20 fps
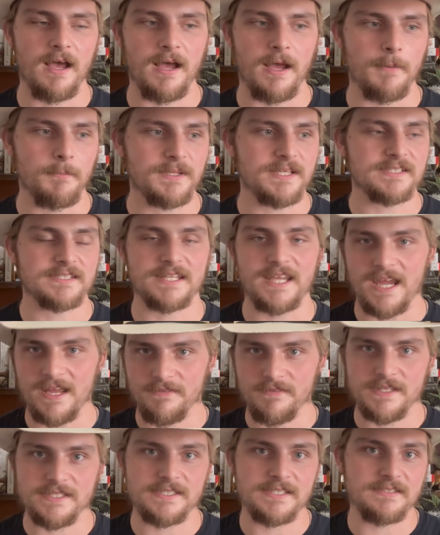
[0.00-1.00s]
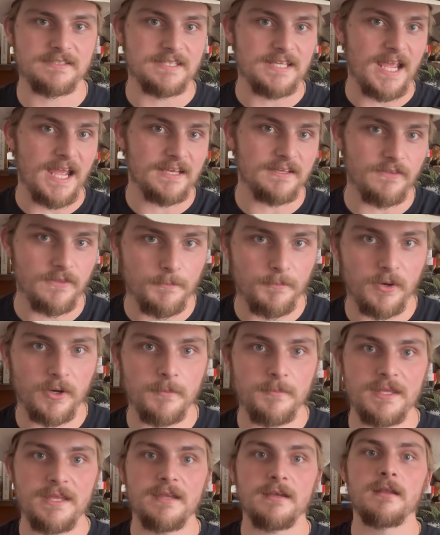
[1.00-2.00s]
because again, this is the end of the
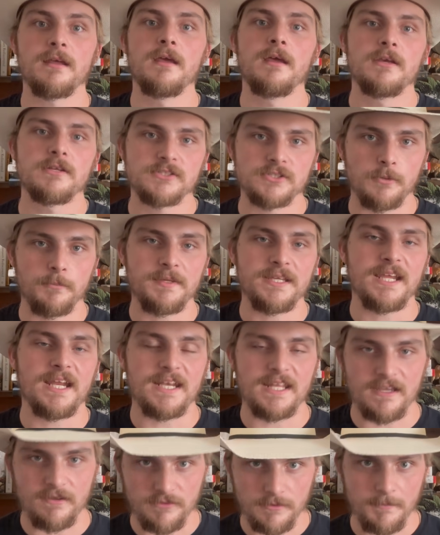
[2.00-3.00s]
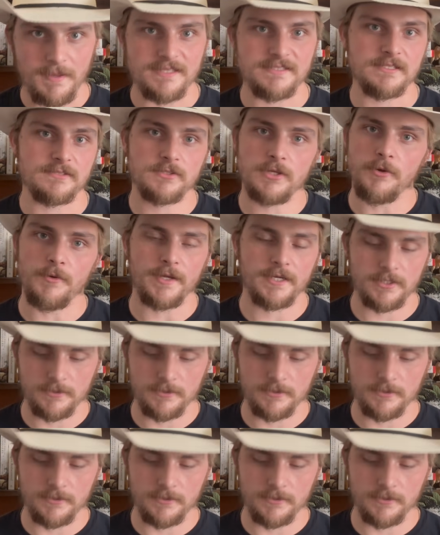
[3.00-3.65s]
Permian, so beginning of the Mesozoic.